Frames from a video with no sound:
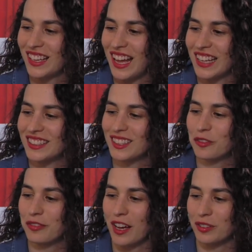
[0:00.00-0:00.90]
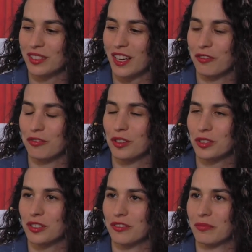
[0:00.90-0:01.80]
I did found a
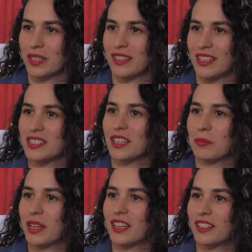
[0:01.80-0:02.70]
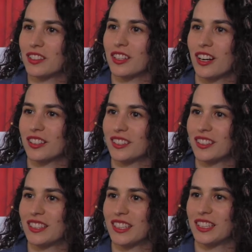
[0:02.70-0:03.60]
photo of me dancing in my
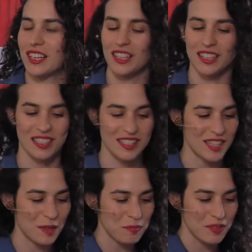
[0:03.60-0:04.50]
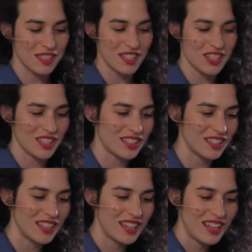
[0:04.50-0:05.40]
kindergarten in a same position,
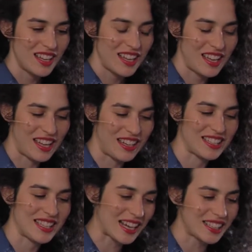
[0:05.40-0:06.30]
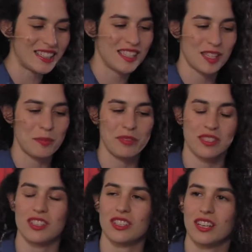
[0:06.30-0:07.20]
exactly the same
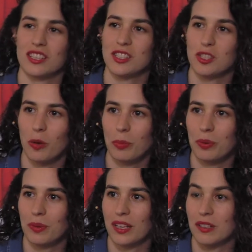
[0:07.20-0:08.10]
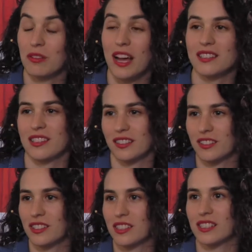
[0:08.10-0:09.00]
position I stop in Rising.
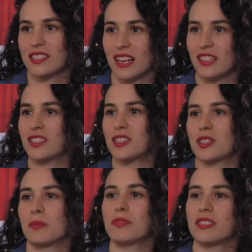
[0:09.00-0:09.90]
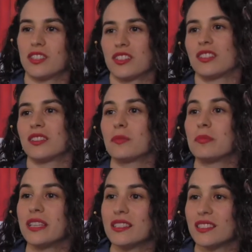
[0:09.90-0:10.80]
There is exactly the same position in the
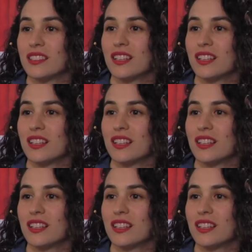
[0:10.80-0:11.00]
piece.